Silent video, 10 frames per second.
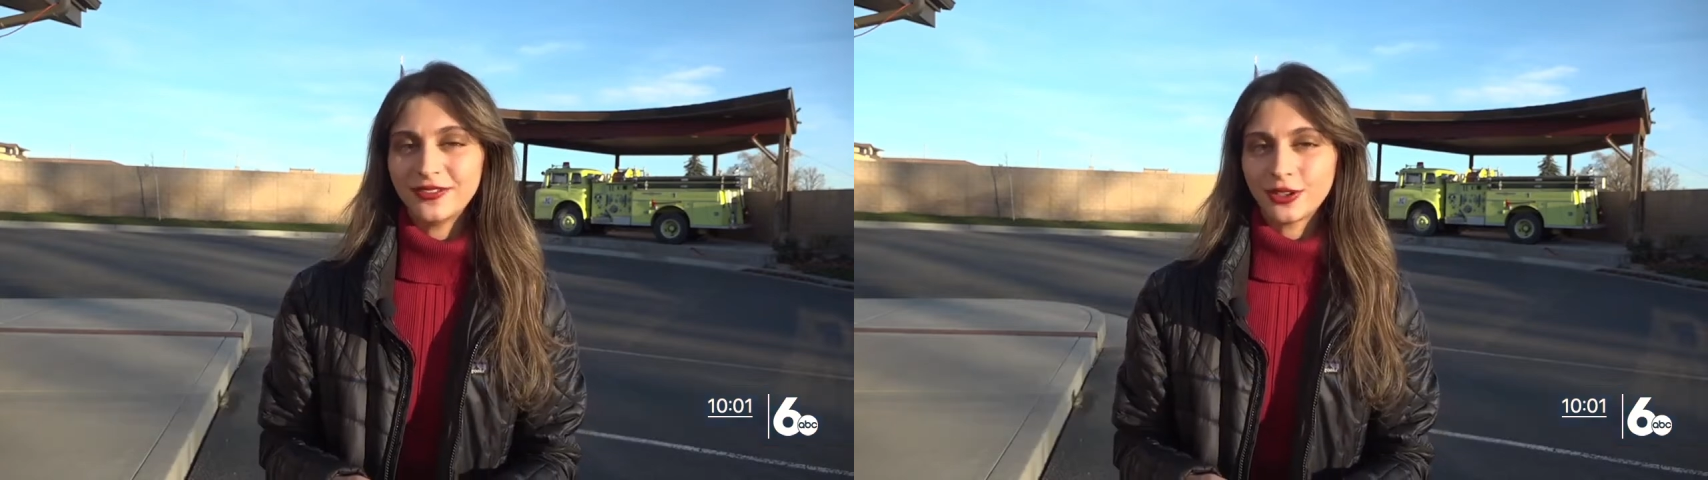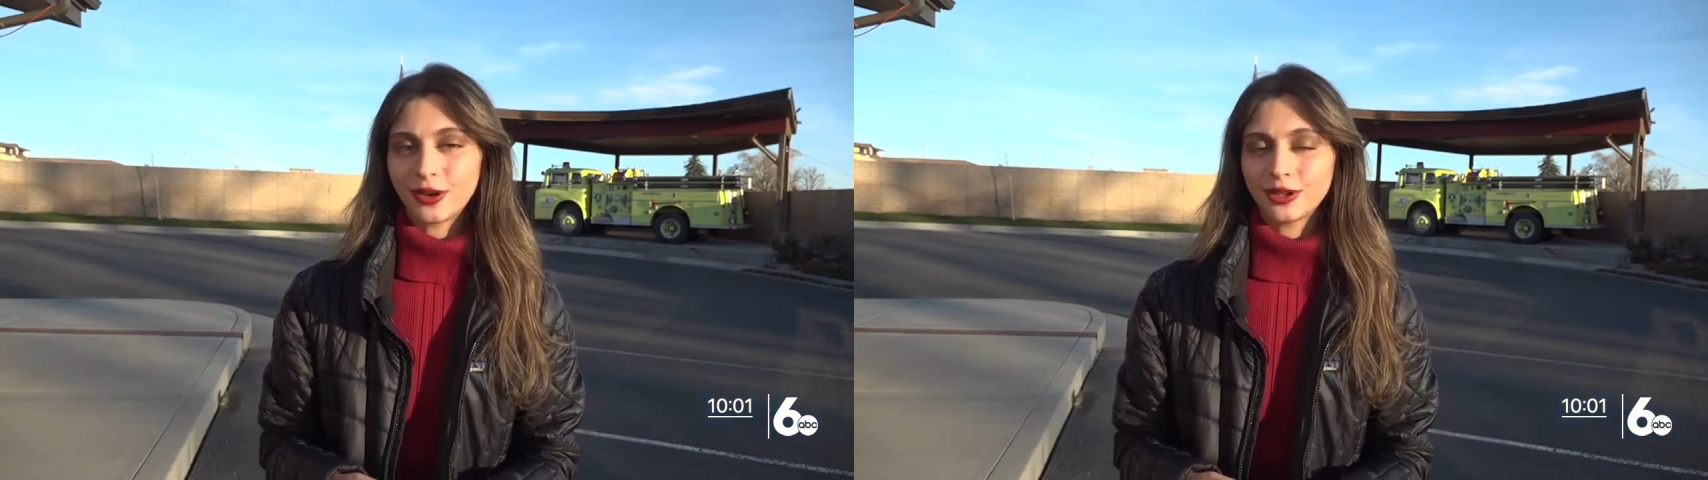
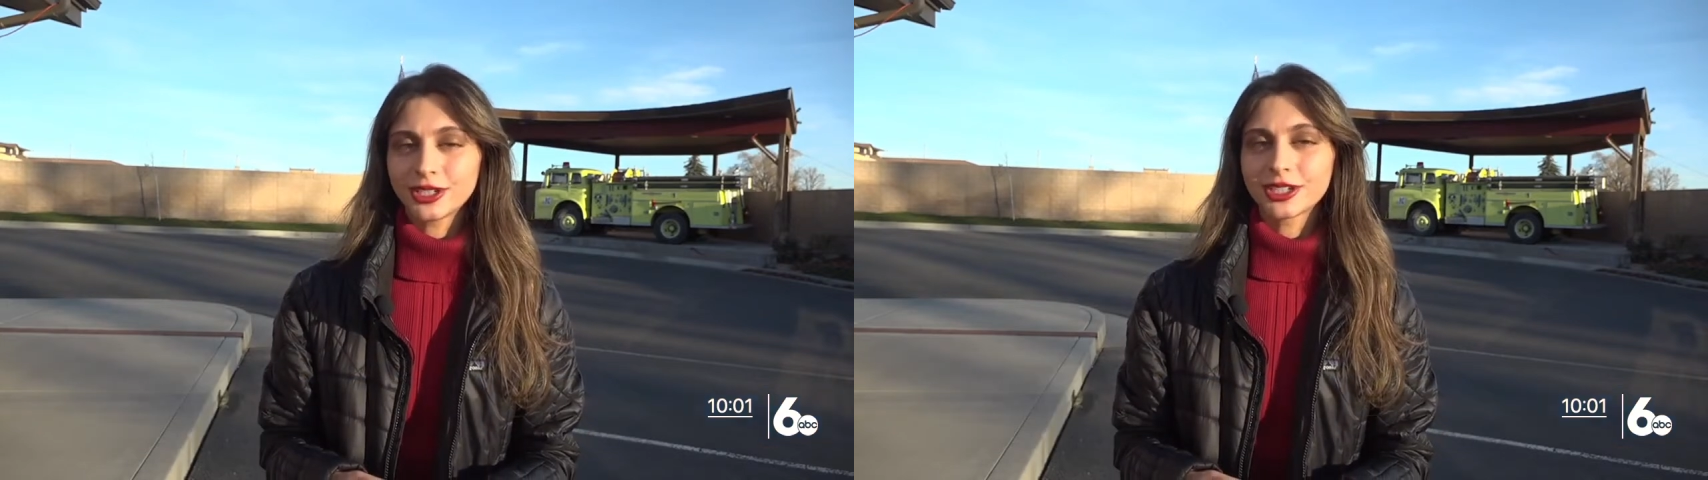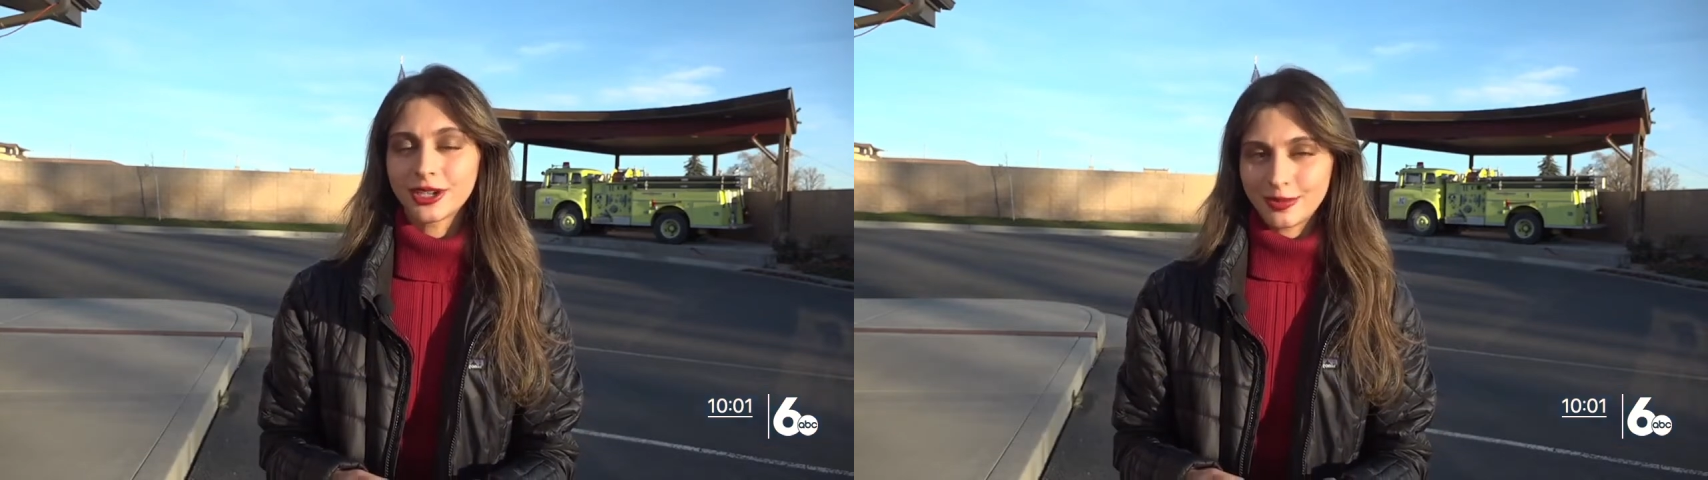
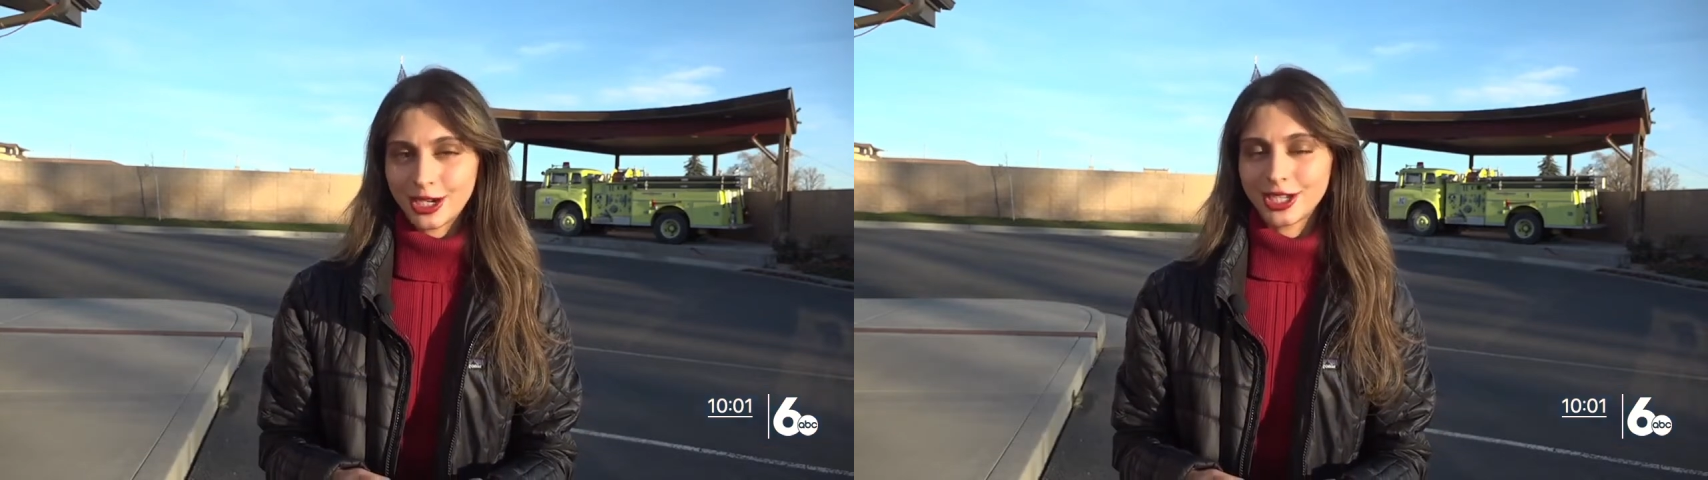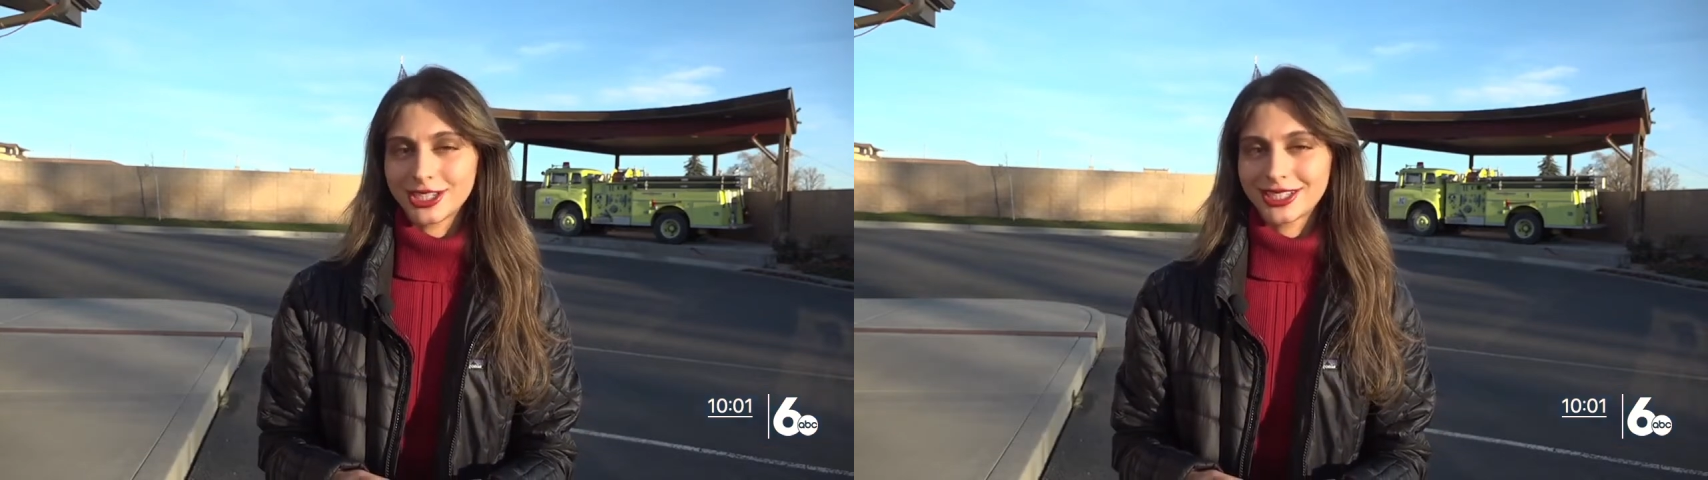difficult
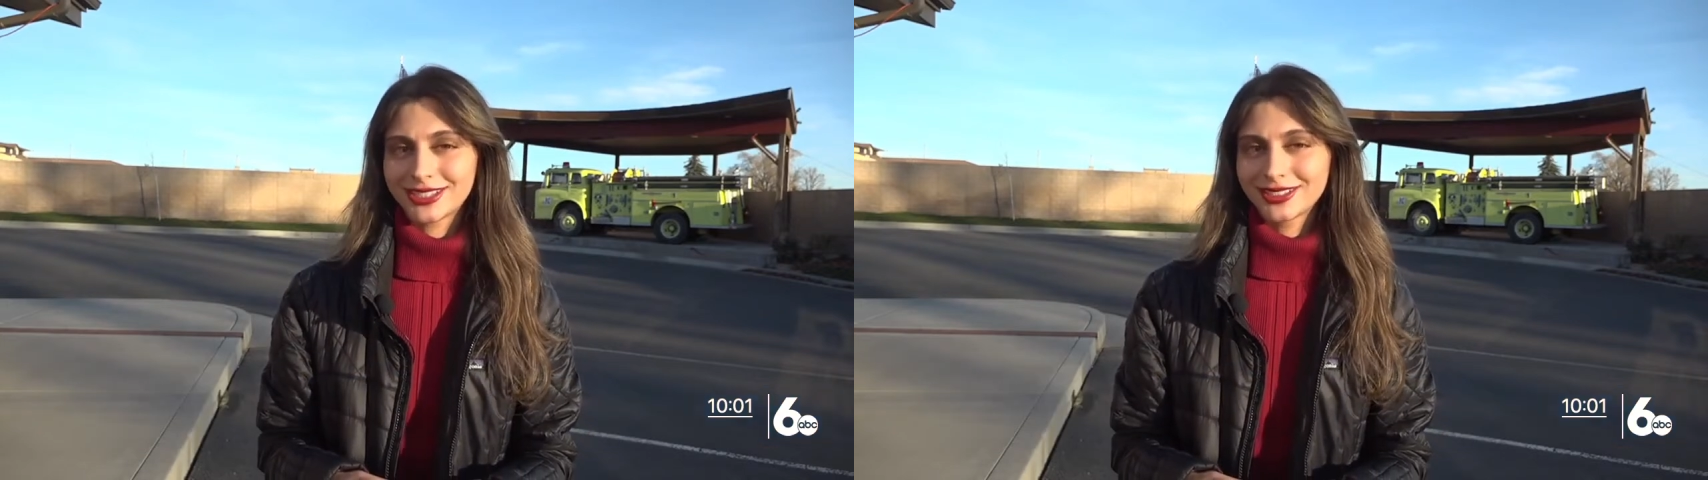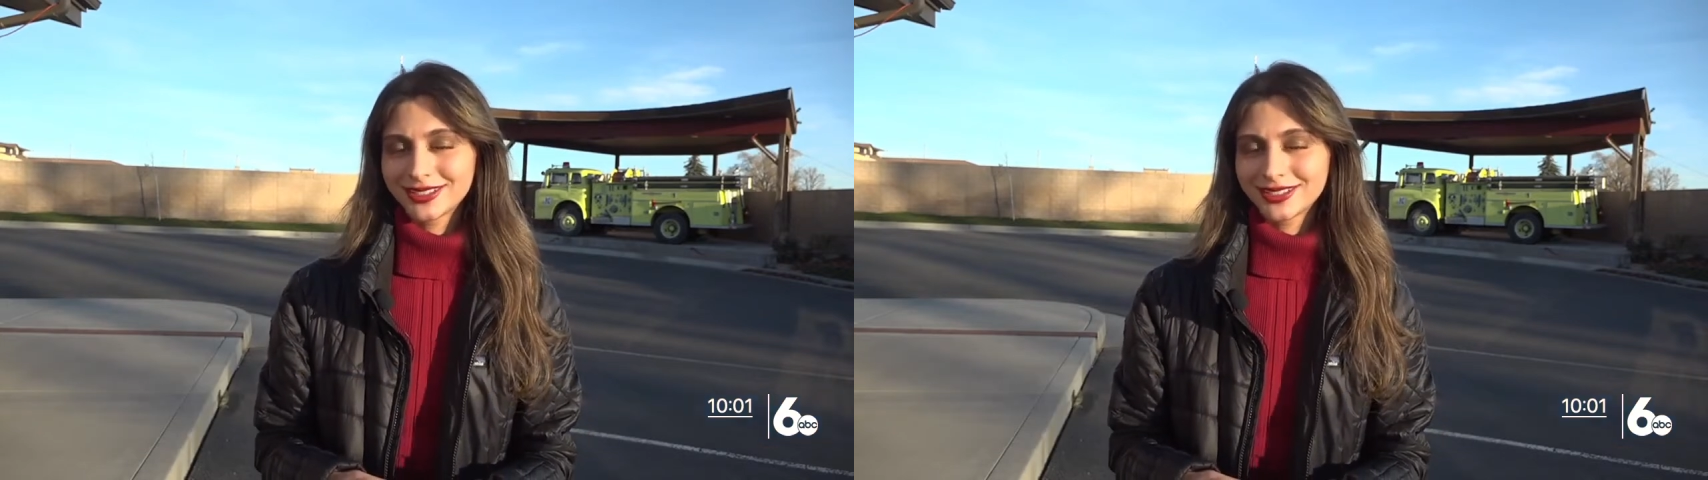criminals.